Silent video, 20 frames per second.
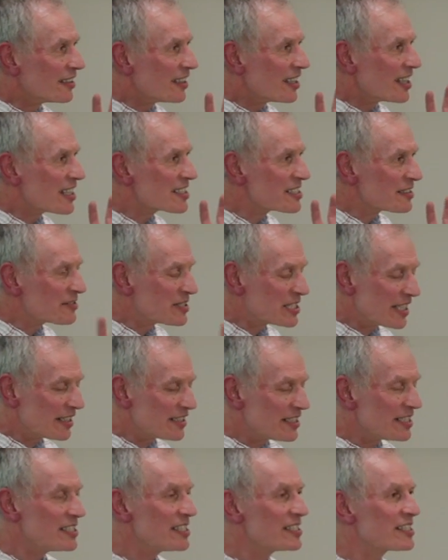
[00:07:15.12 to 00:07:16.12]
As I've said,
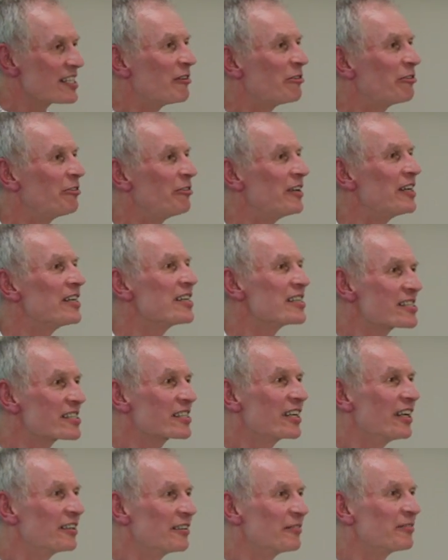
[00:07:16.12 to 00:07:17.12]
this is our first
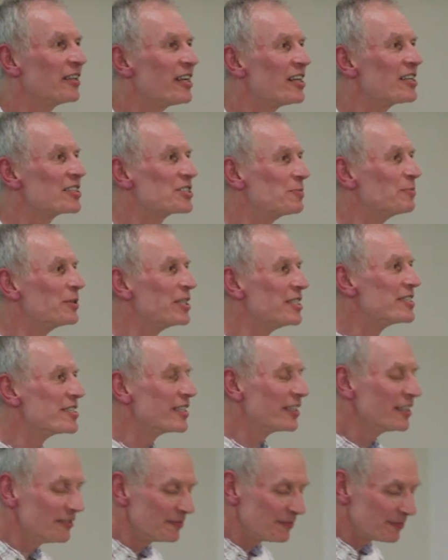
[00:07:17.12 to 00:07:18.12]
kind of large
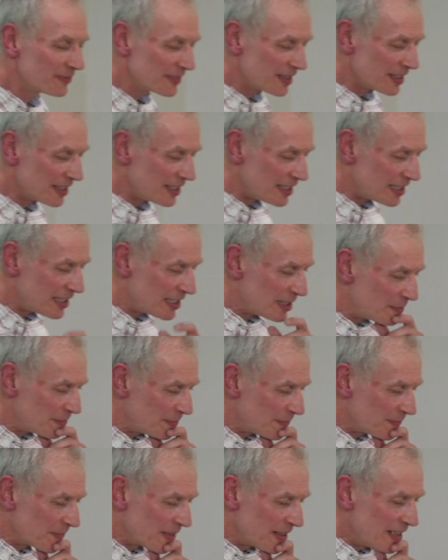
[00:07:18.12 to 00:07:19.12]
meeting,
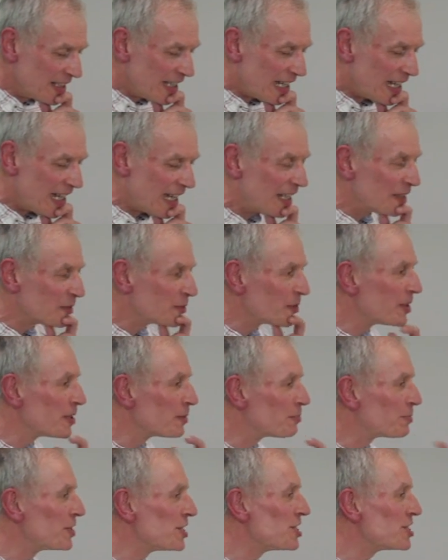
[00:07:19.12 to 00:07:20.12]
and we'd
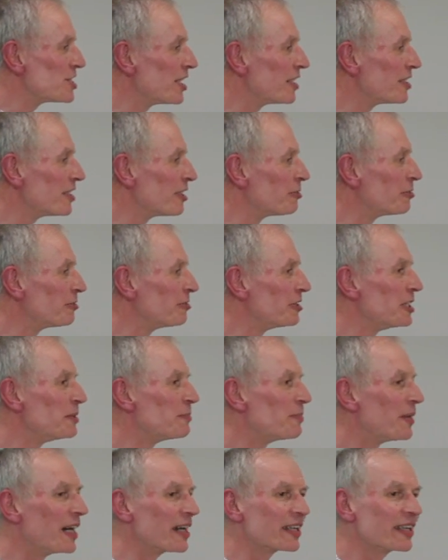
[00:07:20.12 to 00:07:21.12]
appreciate your
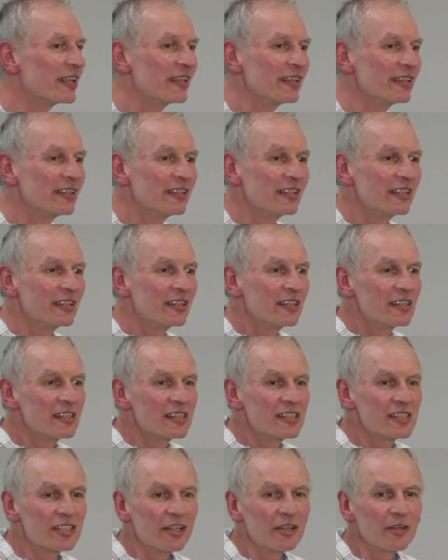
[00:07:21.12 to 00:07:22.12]
feedback.
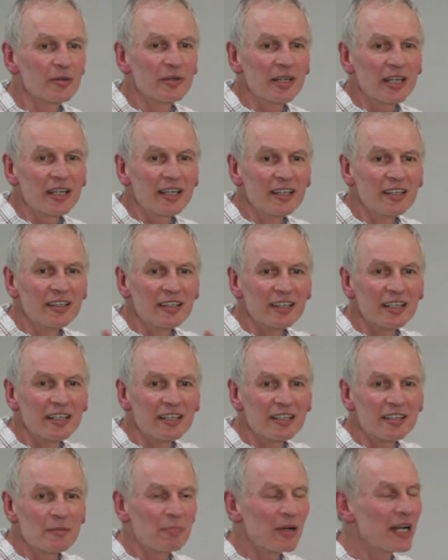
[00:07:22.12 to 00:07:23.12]
So in
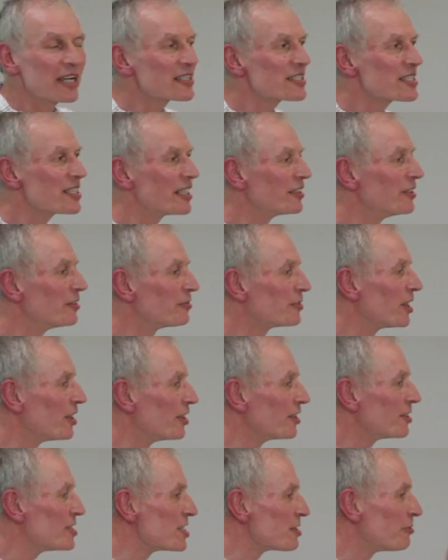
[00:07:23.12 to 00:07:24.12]
the packs that you've
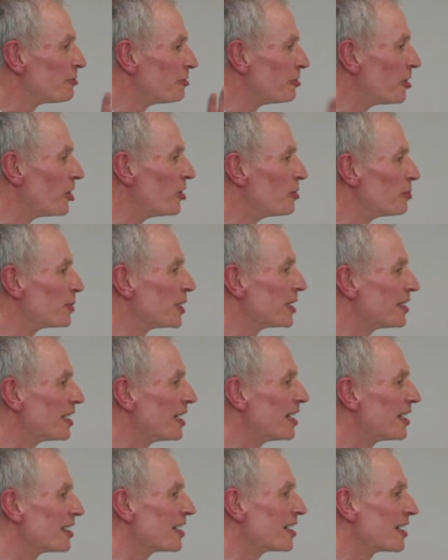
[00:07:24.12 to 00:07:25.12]
got, there is a form in
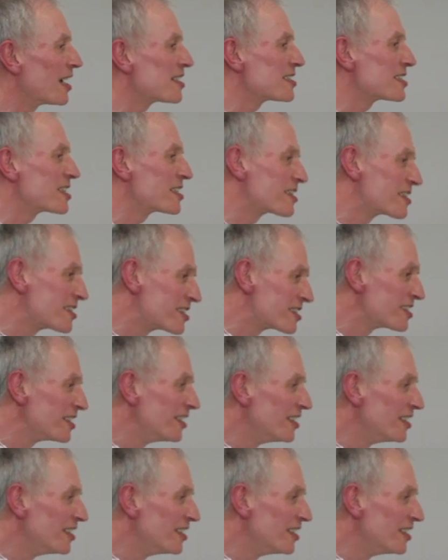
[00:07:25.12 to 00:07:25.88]
there that asks